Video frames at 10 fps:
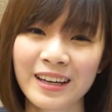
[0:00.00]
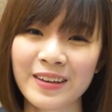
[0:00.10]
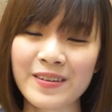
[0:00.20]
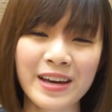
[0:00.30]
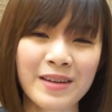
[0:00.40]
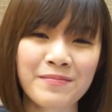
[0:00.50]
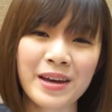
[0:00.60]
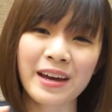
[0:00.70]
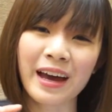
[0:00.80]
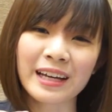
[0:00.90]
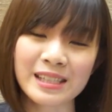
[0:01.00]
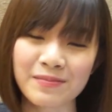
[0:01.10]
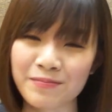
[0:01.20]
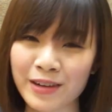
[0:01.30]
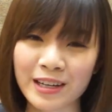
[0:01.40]
You can make as
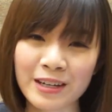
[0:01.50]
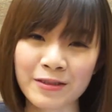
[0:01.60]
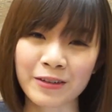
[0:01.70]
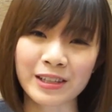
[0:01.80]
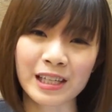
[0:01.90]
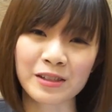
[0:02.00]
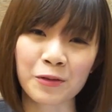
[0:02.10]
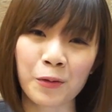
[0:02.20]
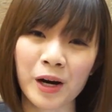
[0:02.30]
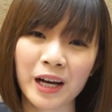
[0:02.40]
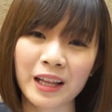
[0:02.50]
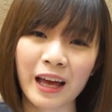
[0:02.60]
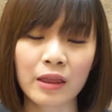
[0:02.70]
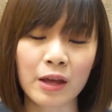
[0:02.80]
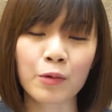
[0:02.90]
many requests as you want,
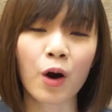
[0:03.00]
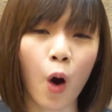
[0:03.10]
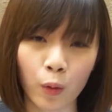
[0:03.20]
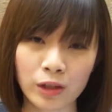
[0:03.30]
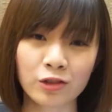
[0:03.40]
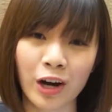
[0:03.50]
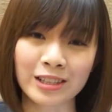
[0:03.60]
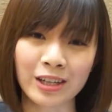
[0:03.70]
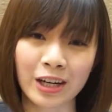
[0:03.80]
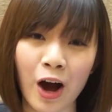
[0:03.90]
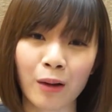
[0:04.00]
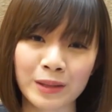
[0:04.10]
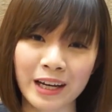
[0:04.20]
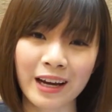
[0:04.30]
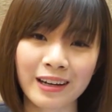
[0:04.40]
and they will always try to
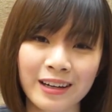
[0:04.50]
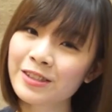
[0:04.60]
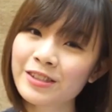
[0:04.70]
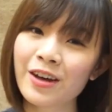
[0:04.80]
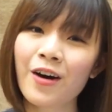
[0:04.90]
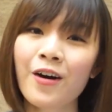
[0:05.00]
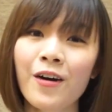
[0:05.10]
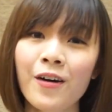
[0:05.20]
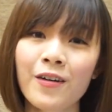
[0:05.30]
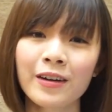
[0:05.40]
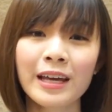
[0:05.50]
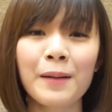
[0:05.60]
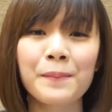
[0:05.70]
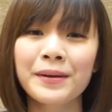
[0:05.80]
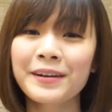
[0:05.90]
accommodate. So,
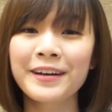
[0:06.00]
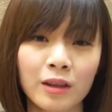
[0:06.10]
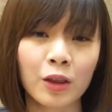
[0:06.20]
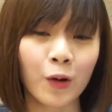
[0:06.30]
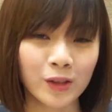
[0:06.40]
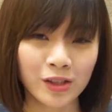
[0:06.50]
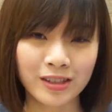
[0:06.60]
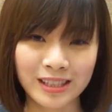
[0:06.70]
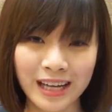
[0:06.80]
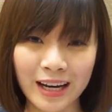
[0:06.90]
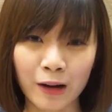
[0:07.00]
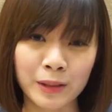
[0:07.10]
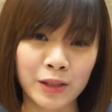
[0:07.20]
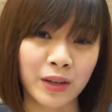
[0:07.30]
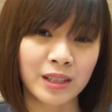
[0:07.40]
yep. Those are the 10
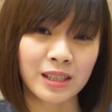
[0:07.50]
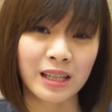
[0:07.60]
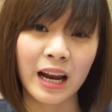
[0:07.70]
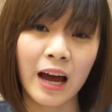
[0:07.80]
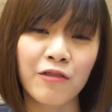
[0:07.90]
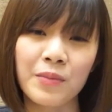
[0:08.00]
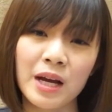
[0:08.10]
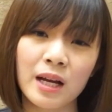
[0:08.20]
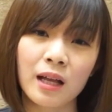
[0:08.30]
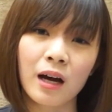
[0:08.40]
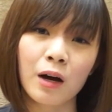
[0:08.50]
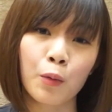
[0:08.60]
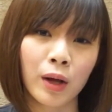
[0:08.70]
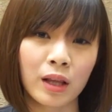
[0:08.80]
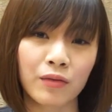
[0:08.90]
observations that I've made
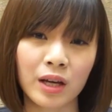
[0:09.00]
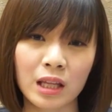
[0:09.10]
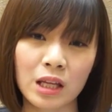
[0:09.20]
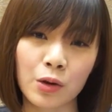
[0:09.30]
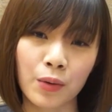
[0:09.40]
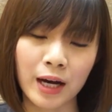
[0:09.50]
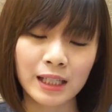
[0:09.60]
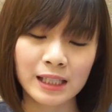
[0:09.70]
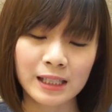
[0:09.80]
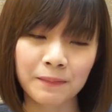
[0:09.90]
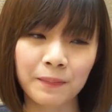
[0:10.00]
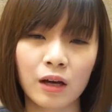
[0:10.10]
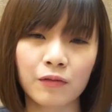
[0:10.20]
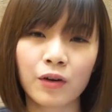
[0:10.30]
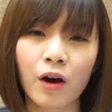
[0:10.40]
while living in the US.
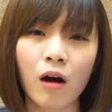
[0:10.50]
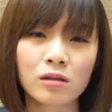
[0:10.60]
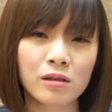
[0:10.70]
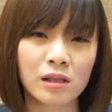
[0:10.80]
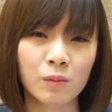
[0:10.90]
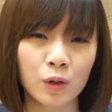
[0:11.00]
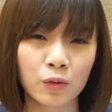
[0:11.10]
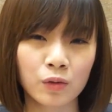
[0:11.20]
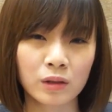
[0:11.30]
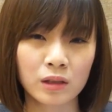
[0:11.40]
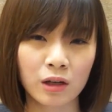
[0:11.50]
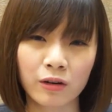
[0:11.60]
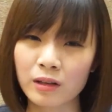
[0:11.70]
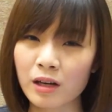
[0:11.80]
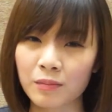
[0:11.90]
If you're also someone who's
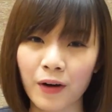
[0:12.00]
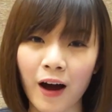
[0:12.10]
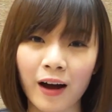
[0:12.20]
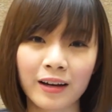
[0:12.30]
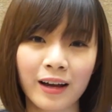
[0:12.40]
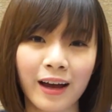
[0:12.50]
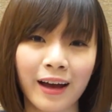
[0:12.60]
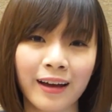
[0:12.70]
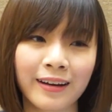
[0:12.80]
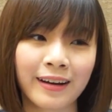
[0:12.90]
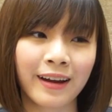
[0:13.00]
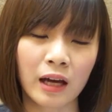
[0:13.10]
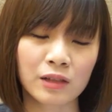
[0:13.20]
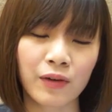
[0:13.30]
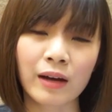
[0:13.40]
currently abroad and
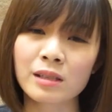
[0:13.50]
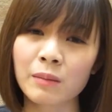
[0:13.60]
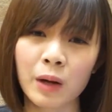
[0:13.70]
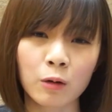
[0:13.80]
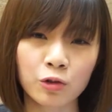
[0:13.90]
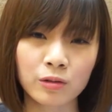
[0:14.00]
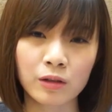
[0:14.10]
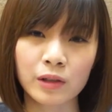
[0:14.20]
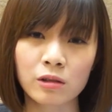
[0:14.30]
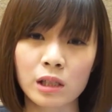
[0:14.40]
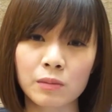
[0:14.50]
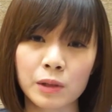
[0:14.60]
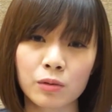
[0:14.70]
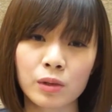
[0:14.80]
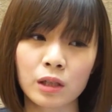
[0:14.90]
has found some cultural differences
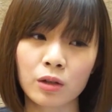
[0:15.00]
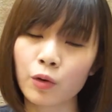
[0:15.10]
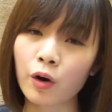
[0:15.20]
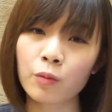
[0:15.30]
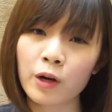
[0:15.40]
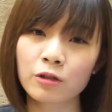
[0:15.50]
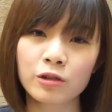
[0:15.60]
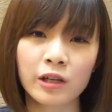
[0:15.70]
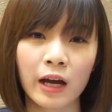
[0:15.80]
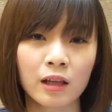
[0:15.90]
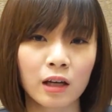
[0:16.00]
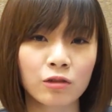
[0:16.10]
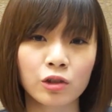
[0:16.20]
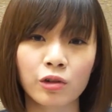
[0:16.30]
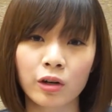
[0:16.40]
between your home country and the
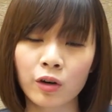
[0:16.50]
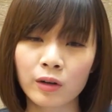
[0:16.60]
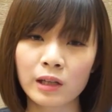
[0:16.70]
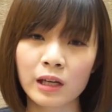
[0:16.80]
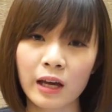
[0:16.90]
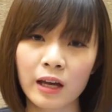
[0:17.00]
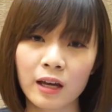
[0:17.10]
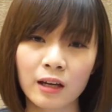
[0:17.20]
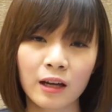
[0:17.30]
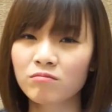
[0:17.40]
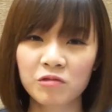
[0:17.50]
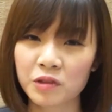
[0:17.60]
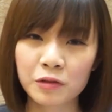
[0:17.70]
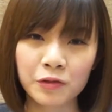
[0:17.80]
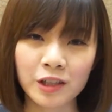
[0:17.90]
country you're currently in,
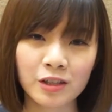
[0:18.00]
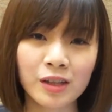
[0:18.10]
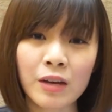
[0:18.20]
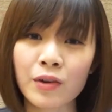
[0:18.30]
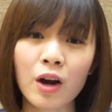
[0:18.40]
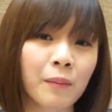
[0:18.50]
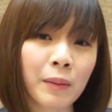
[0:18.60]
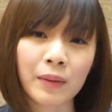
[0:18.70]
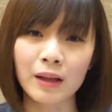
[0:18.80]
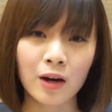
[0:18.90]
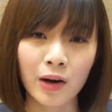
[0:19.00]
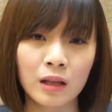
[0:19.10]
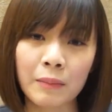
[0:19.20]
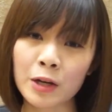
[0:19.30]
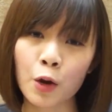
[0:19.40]
feel free to leave a comment below.
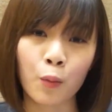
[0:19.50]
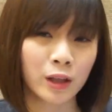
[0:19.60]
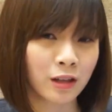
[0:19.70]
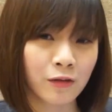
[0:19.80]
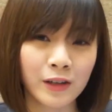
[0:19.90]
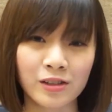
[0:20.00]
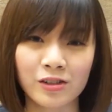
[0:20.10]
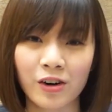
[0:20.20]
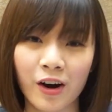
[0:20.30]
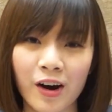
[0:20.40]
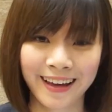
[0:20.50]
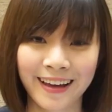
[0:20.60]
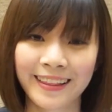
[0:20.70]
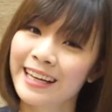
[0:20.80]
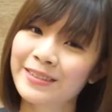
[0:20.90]
Let me know what the differences are.
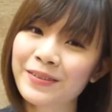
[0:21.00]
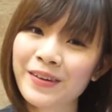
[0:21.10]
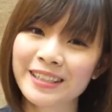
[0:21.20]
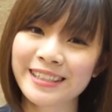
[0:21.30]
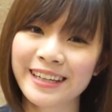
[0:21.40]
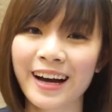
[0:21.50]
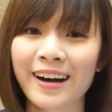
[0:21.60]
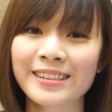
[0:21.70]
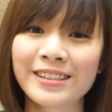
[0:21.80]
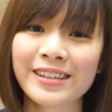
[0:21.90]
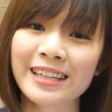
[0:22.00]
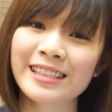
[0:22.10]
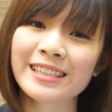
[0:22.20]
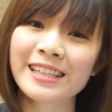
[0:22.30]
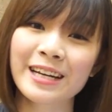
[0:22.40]
Thanks for watching. I'll see you guys
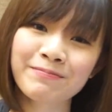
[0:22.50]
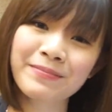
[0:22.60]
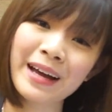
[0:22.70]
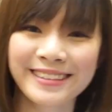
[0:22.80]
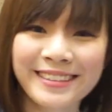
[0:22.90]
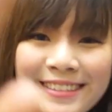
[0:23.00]
next time. Bye!